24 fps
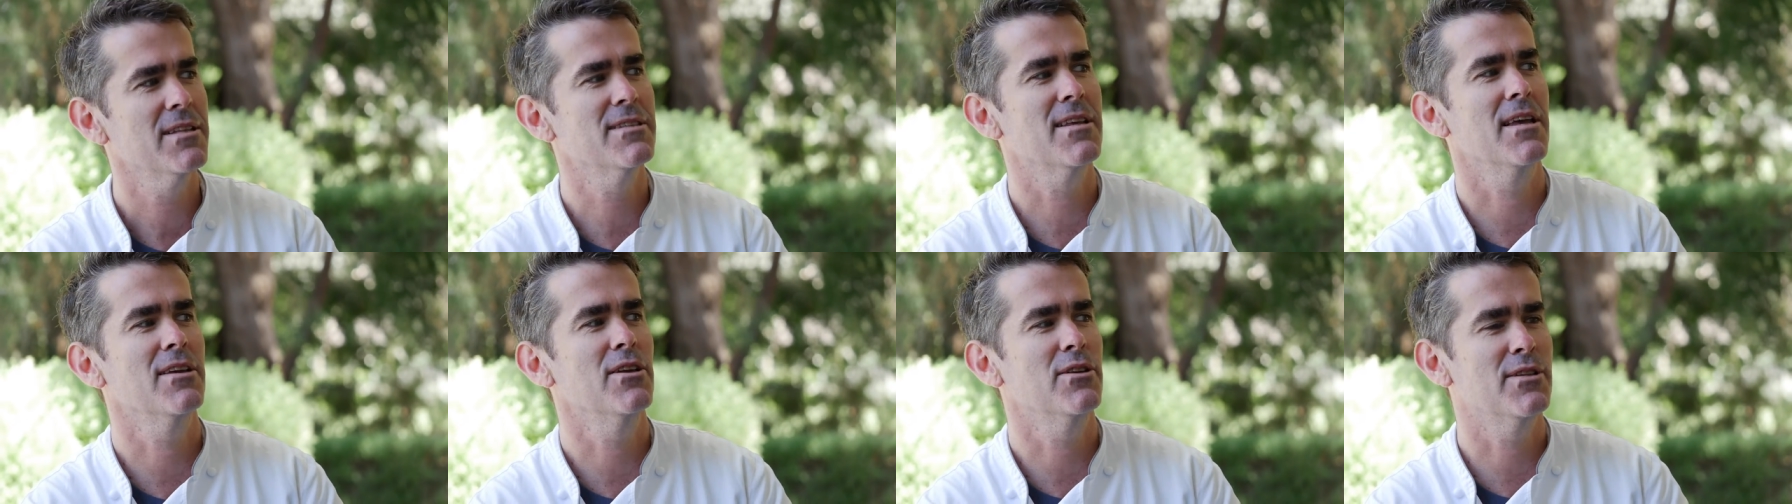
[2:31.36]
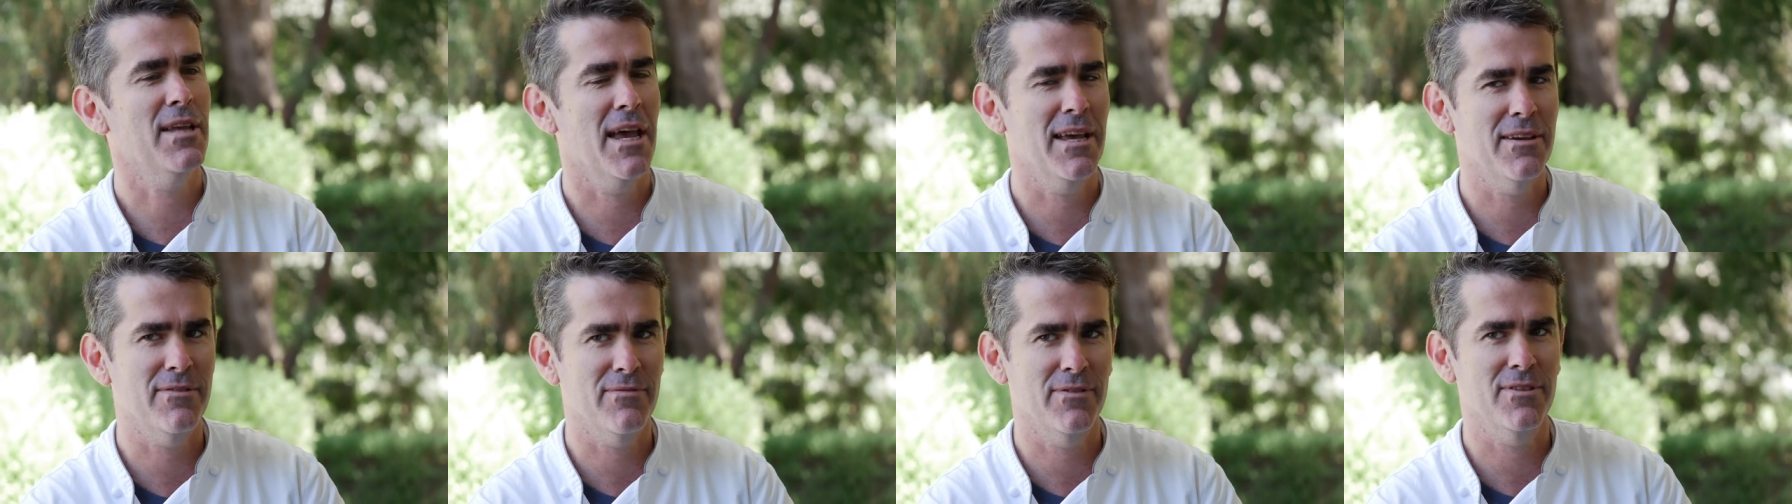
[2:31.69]
You
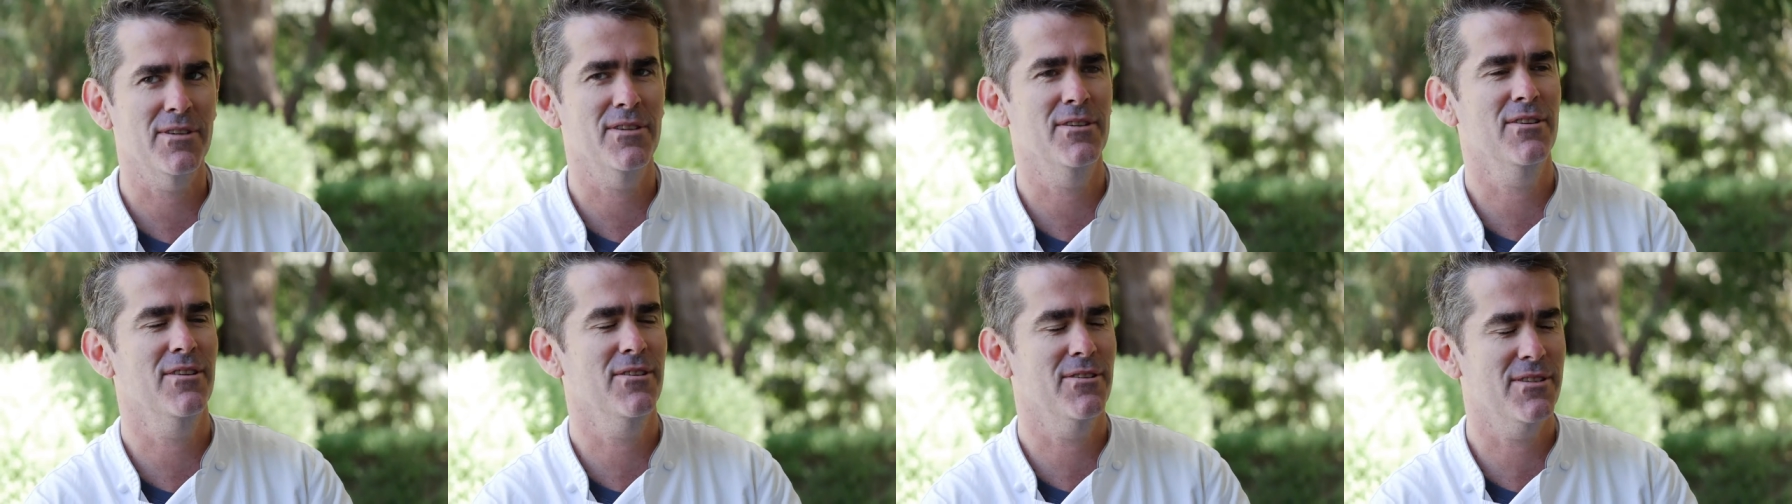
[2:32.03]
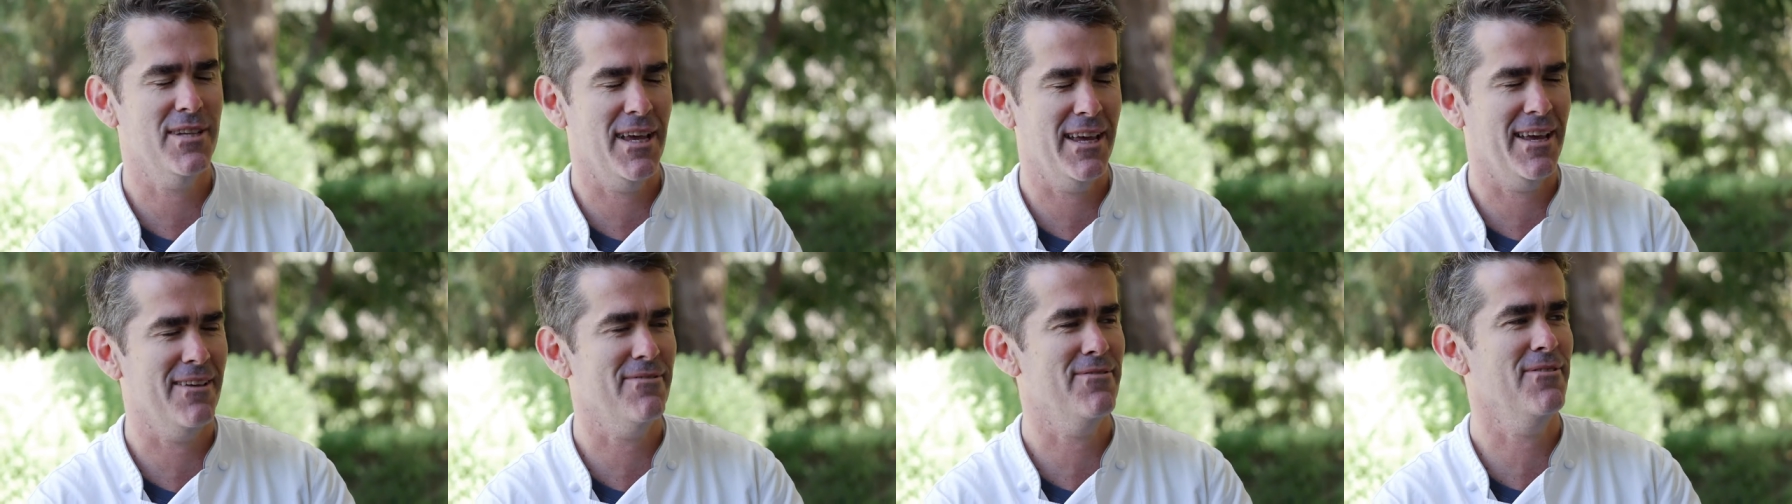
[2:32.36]
take
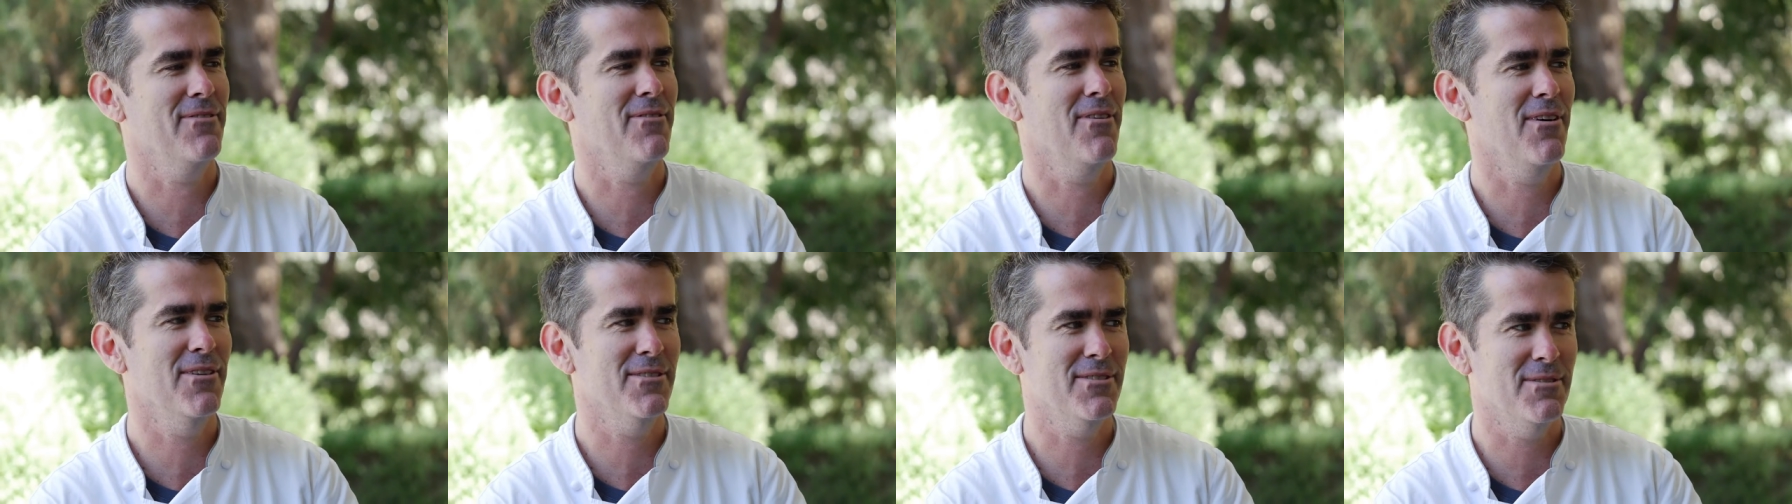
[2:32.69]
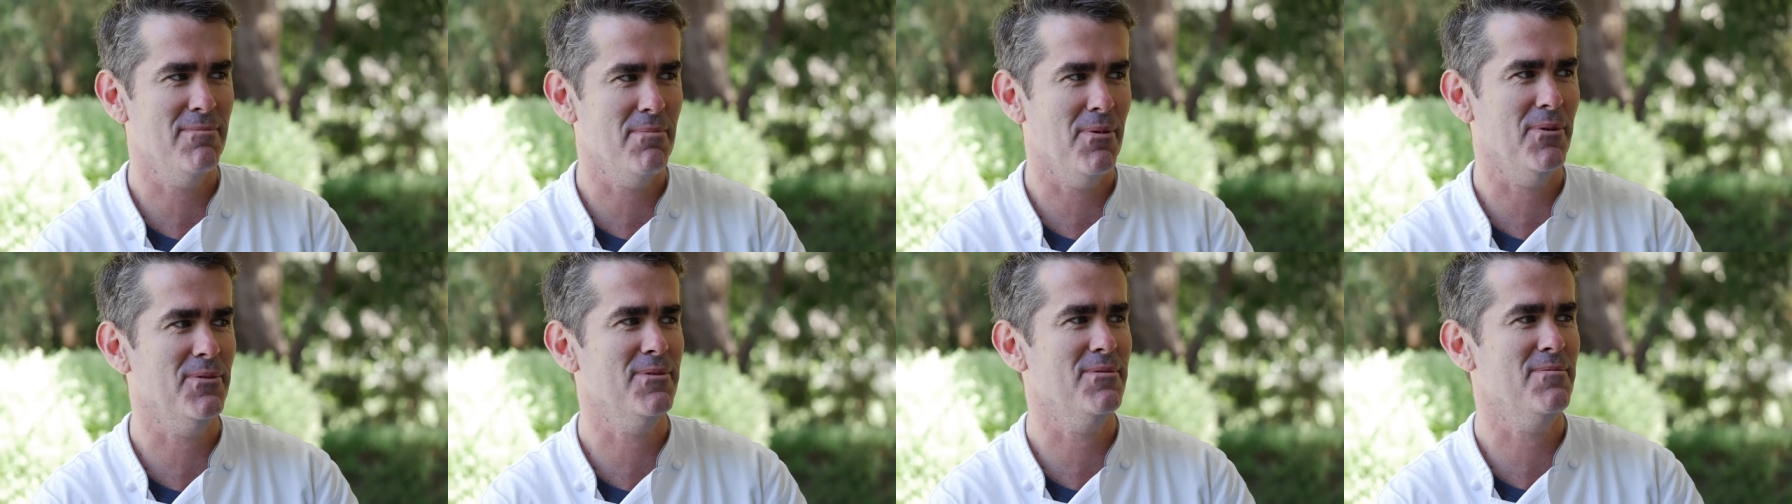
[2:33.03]
it for
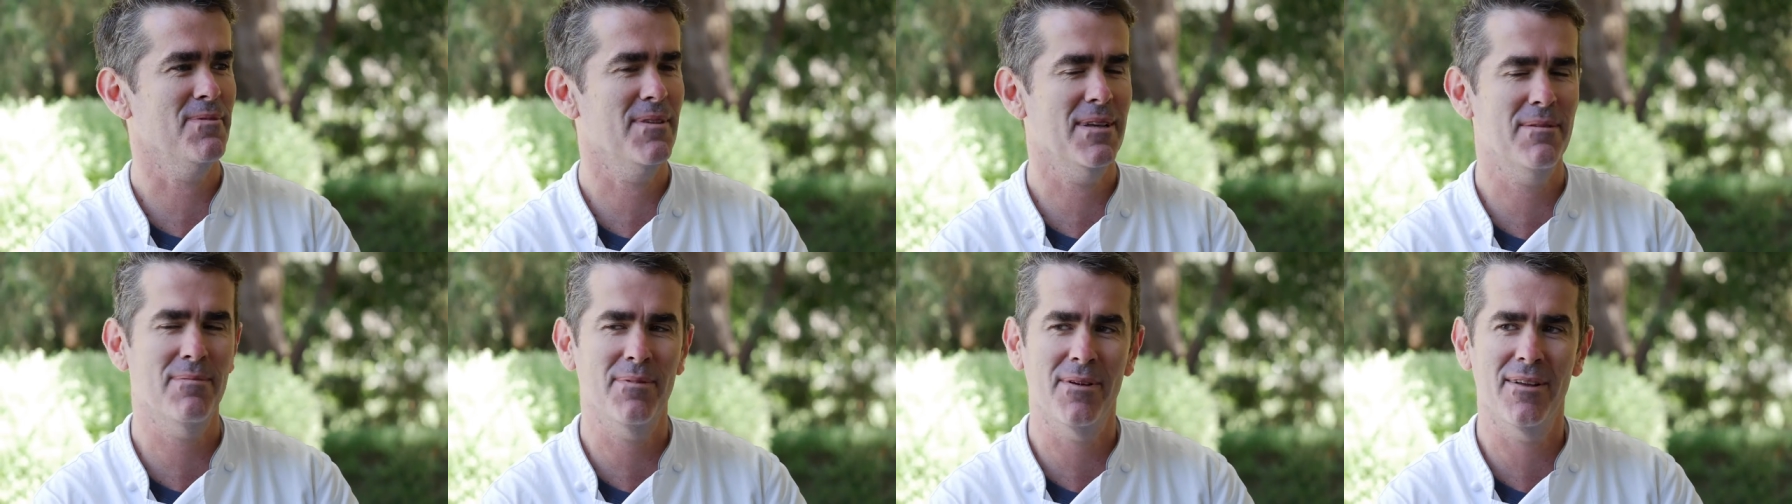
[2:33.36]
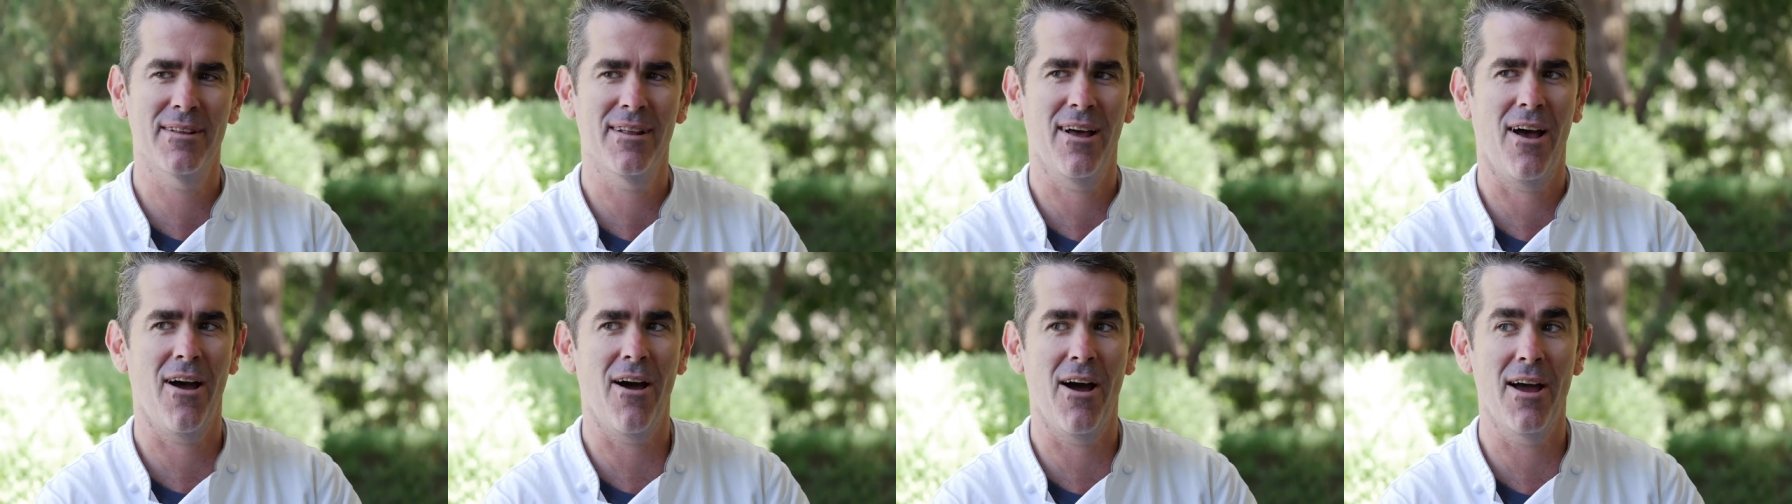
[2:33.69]
granted possibly, but
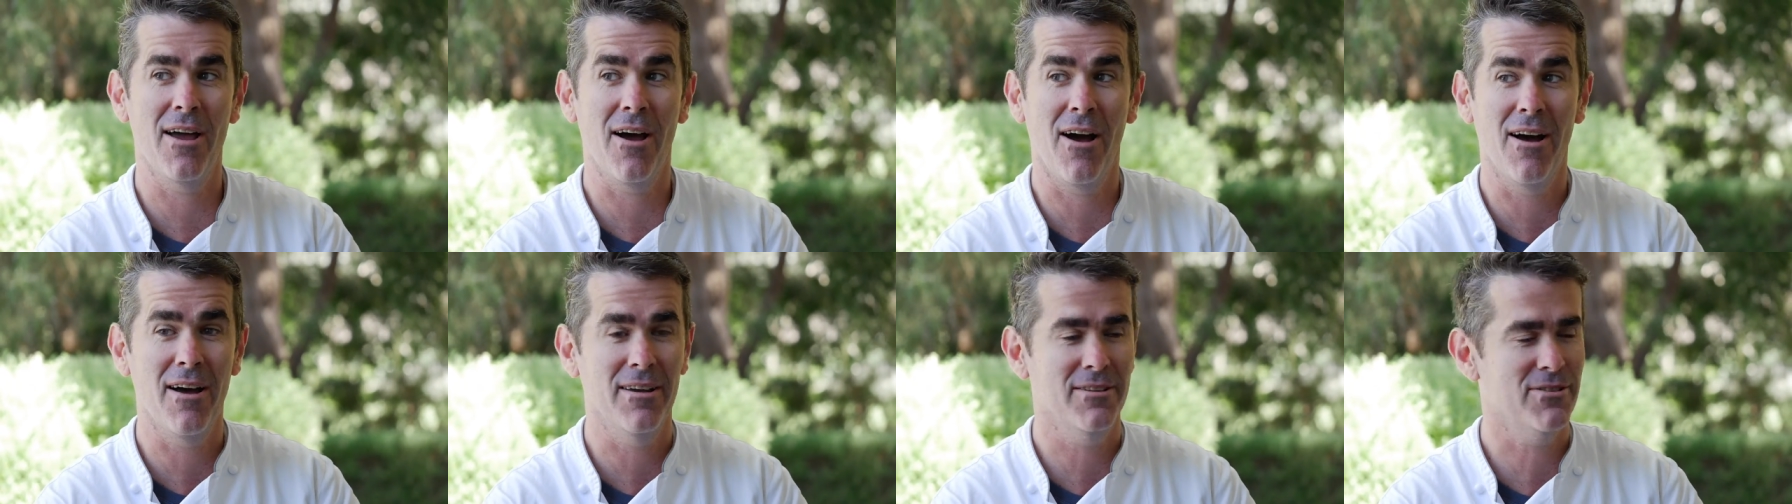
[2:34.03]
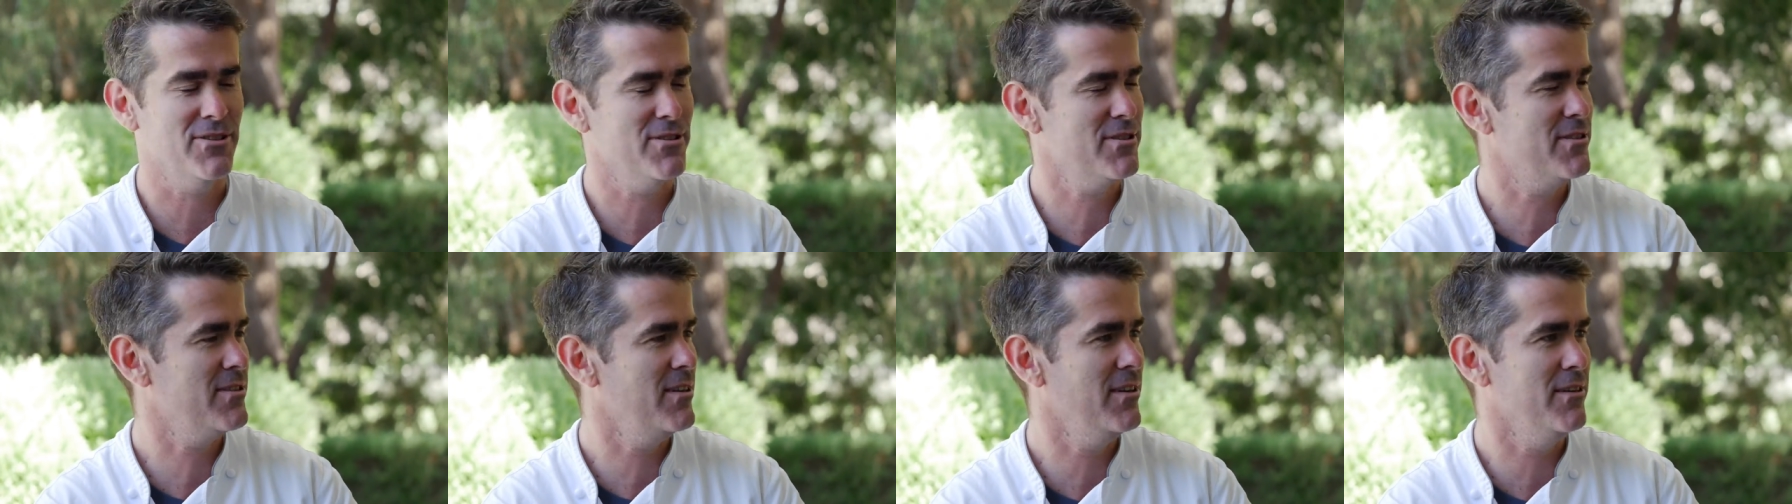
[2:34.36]
I
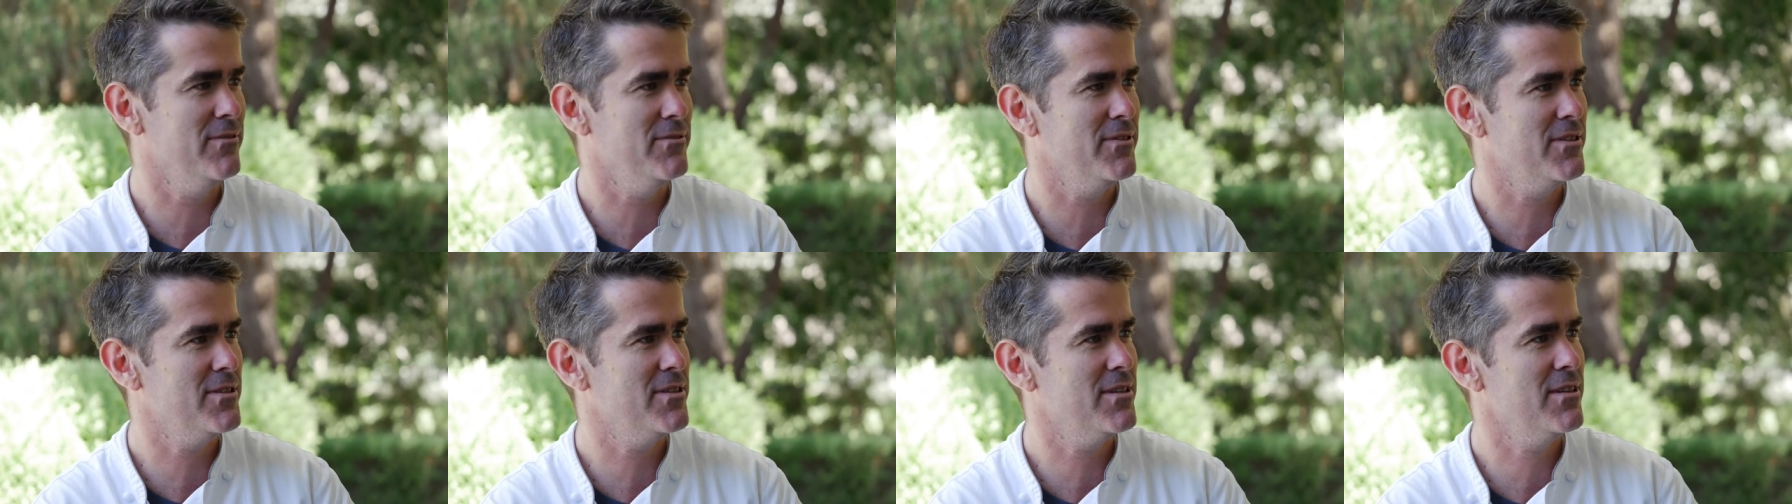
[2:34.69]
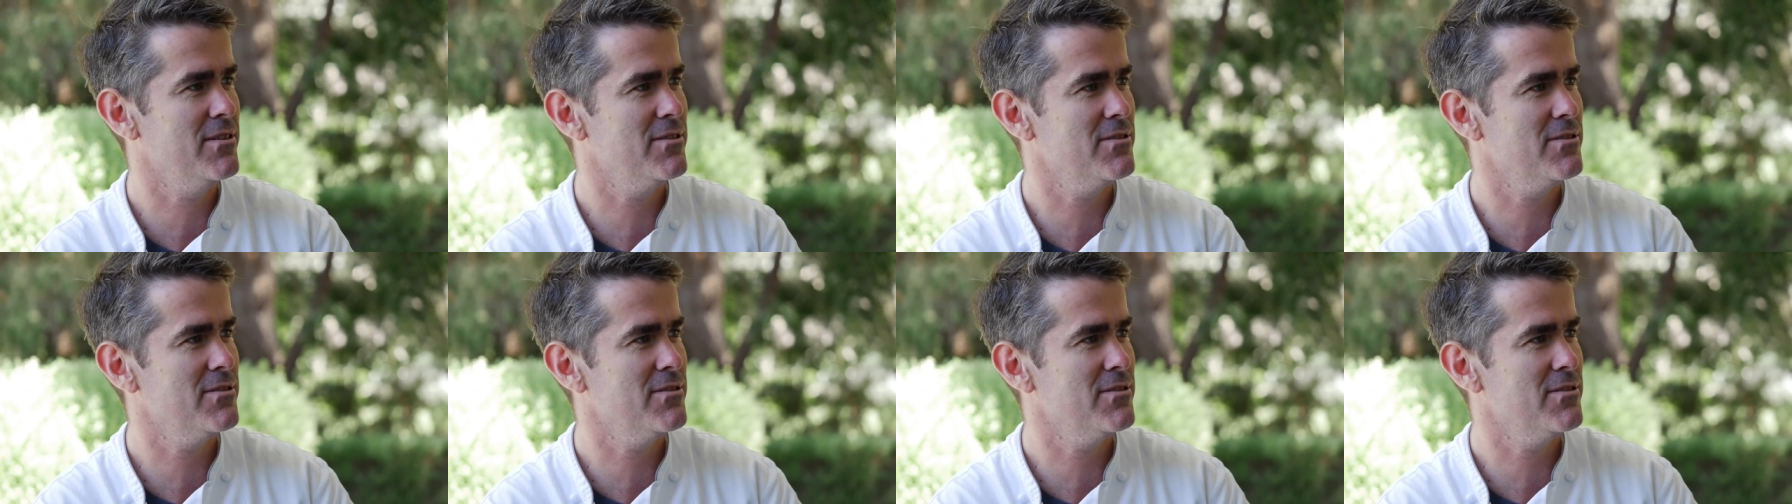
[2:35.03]
just love it.